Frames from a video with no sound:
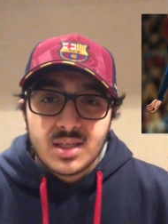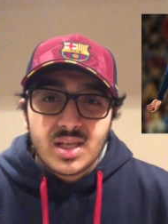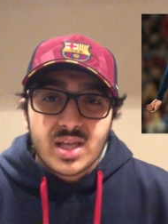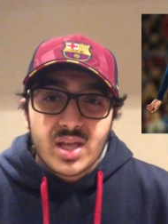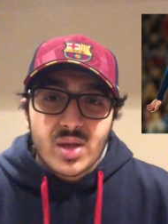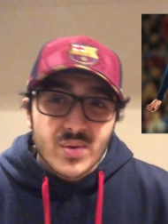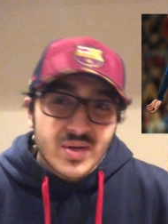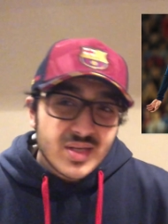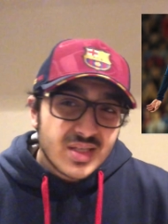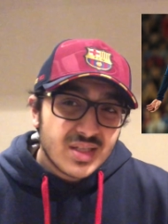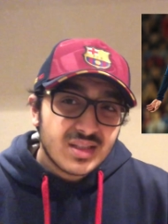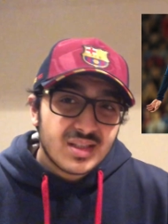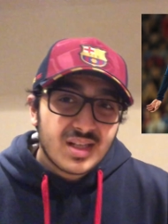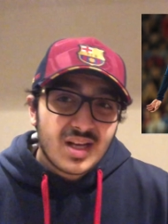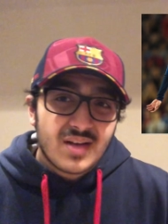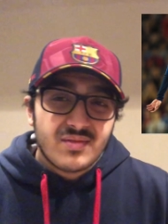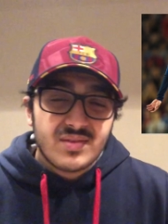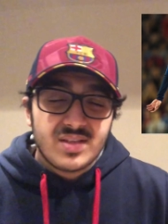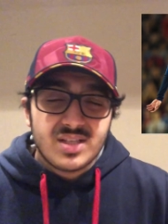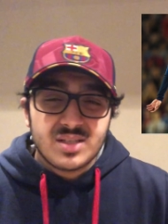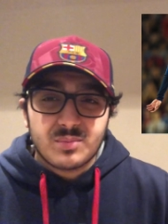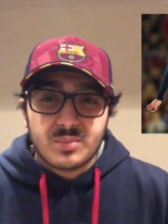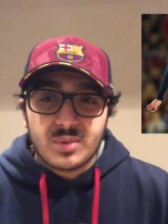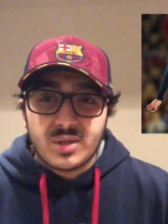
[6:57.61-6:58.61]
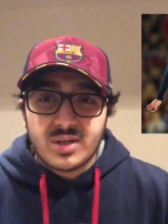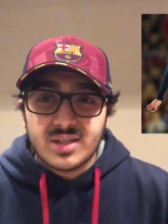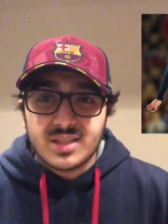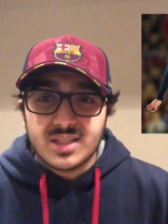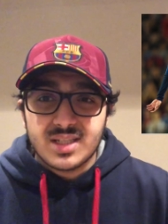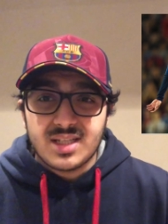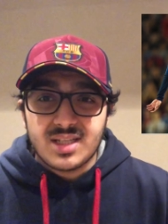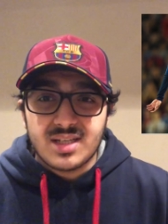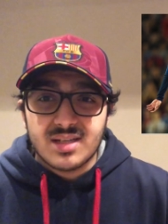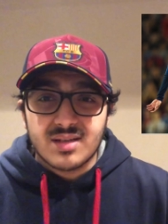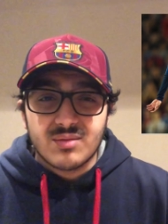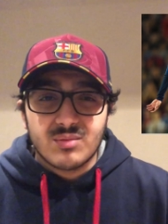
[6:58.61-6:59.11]
We still have these players in
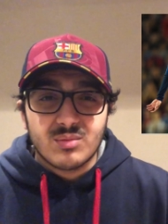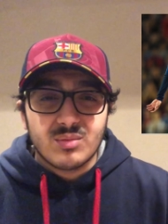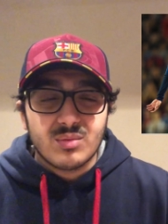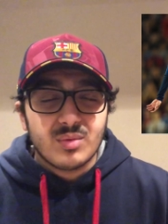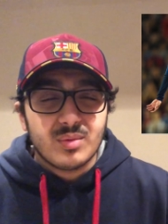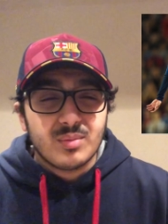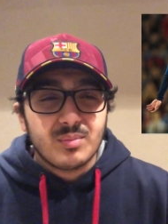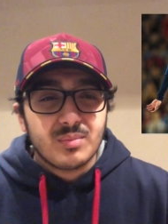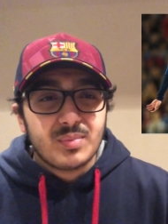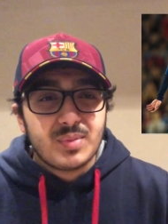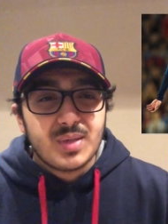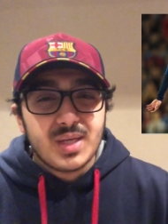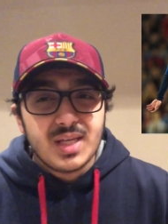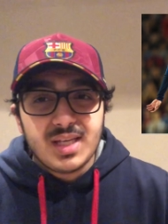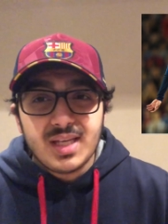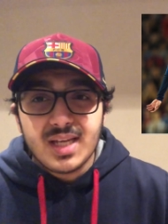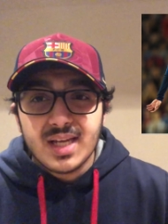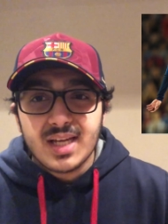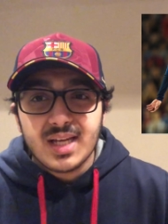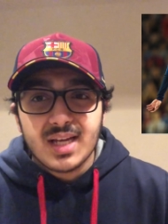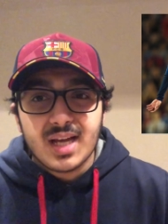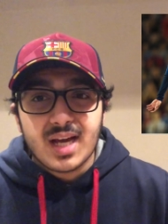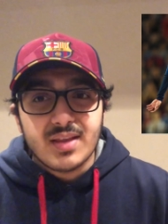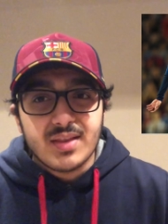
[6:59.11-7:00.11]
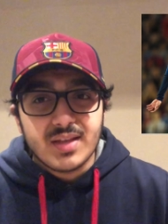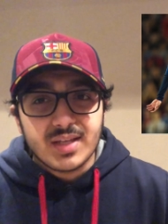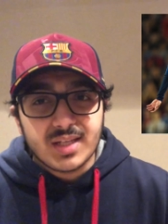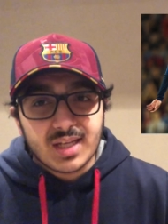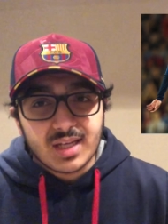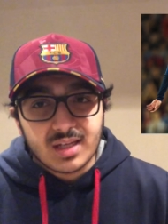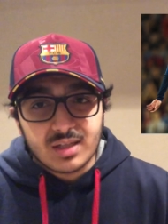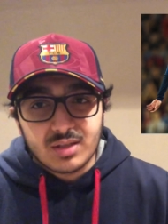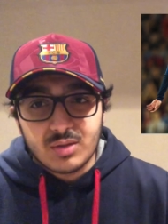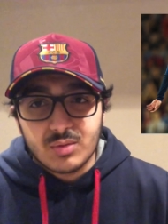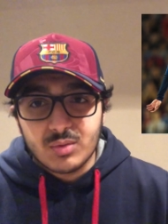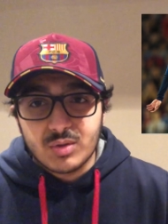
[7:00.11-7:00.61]
here. Pique, I think,
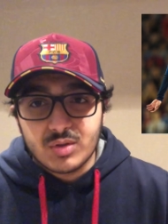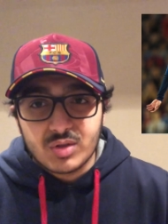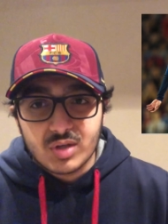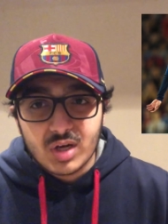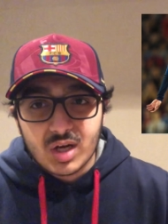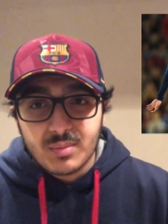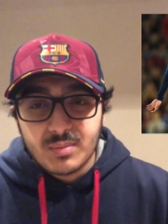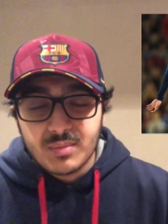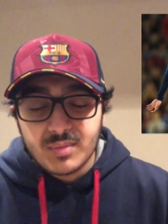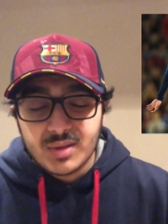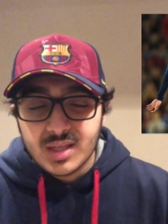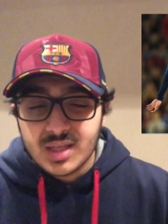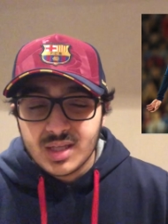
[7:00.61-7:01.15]
can do a job.